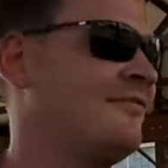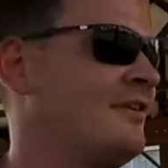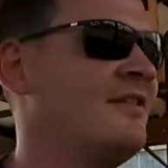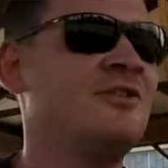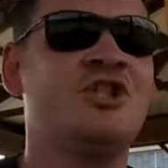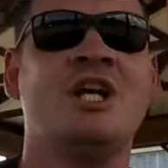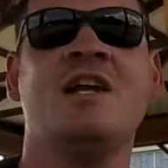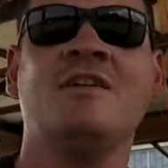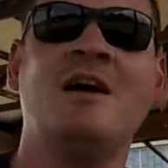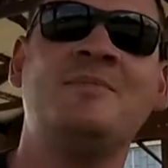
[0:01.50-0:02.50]
for another
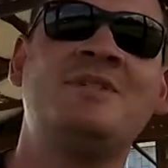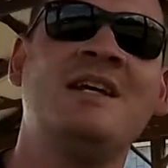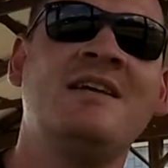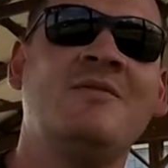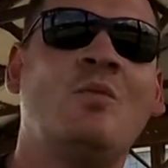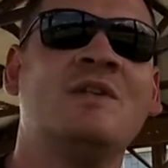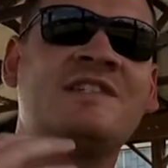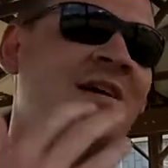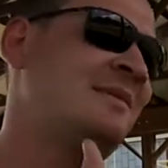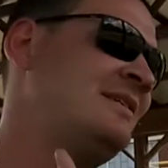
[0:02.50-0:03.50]
channel update.
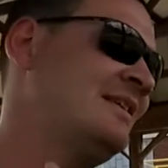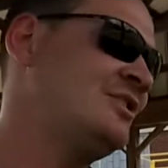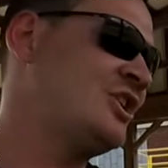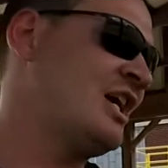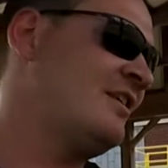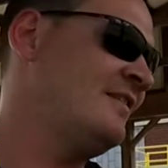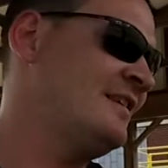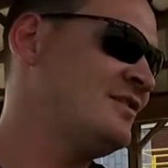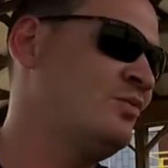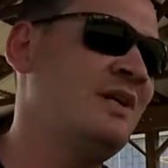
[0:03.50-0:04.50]
What's coming to the channel
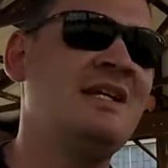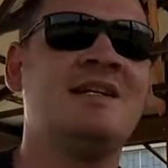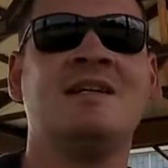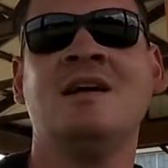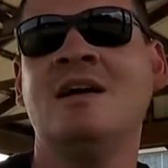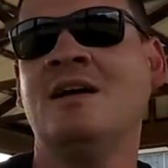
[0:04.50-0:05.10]
this week?